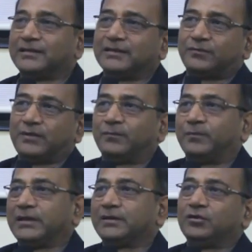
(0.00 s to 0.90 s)
And this, we
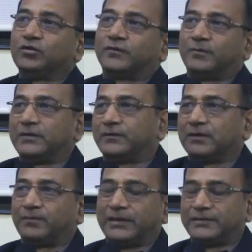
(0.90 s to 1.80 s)
bring news from
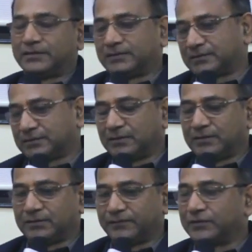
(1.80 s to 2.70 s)
different places,
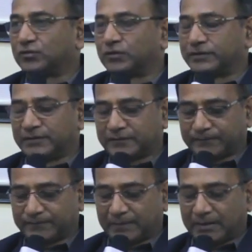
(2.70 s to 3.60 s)
different sources.
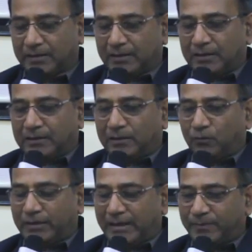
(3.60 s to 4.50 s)

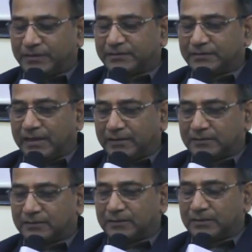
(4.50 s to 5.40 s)
Now, what happens is
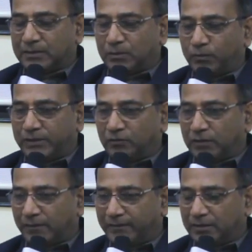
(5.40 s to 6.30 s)
that when
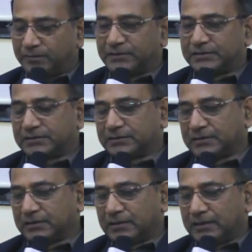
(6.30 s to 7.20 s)
you are aware of this,
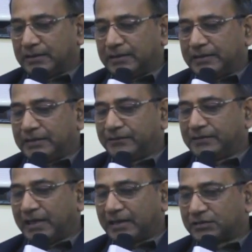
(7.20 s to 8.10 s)

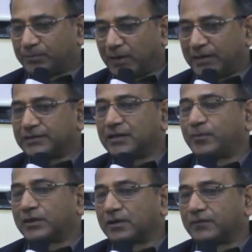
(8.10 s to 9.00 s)
even the experts in
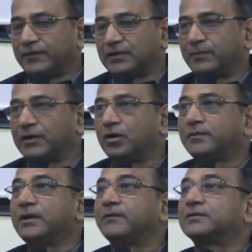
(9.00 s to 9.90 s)
a particular field may
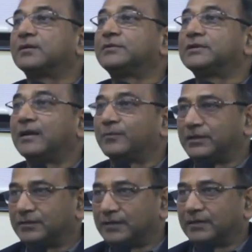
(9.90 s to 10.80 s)
not be aware of something
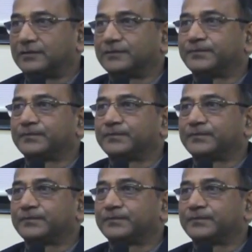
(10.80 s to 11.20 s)
happening in that.